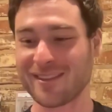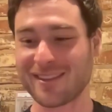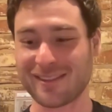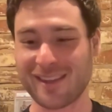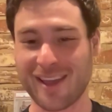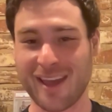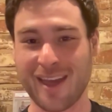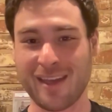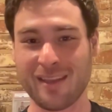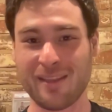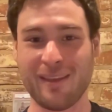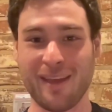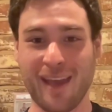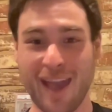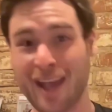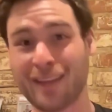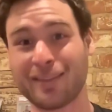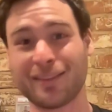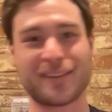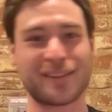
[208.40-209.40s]
State
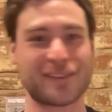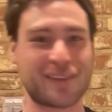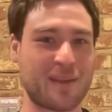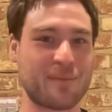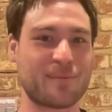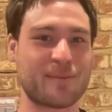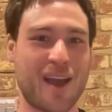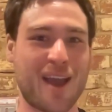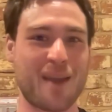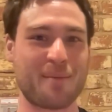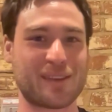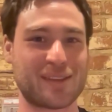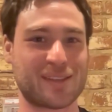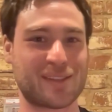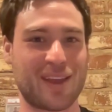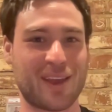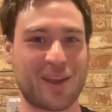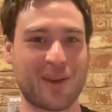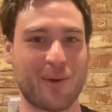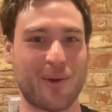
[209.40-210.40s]
at the same time as
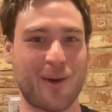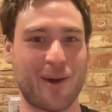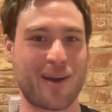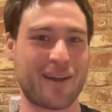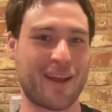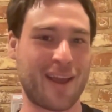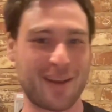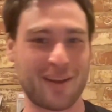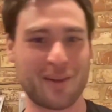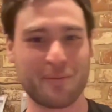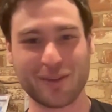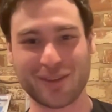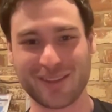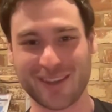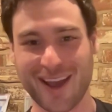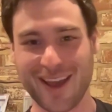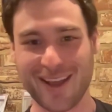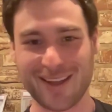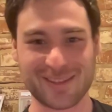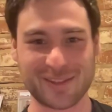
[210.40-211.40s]
Saquon, and I'm a
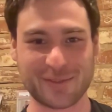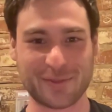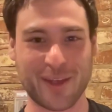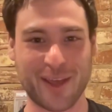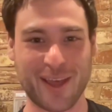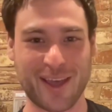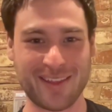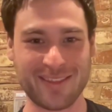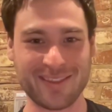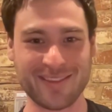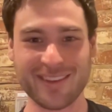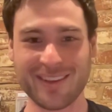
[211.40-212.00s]
Giants fan.